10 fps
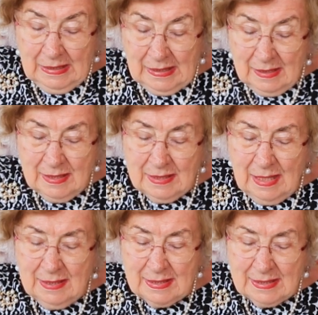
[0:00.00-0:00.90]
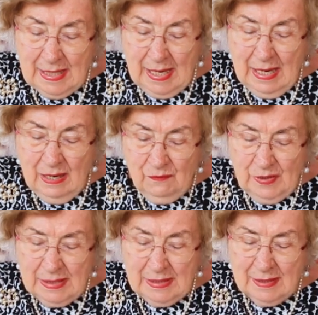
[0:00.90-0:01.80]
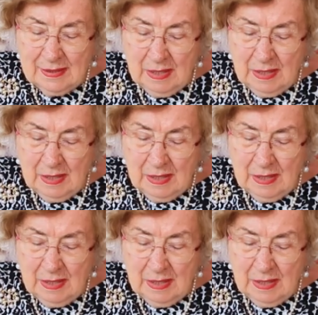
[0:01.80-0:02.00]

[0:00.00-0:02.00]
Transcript: Das ist ein sehr wichtiges